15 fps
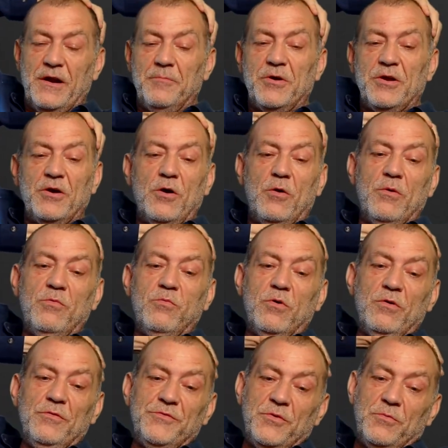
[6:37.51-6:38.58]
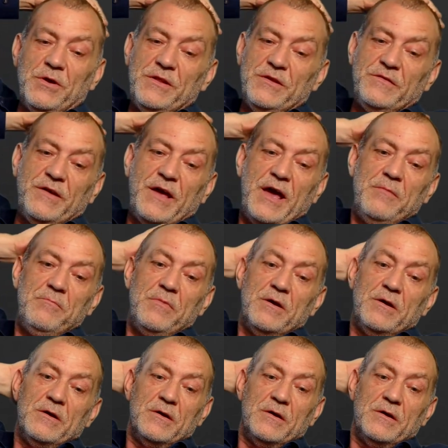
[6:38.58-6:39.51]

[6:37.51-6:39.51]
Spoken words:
I'm going to go with Wolves to win this game.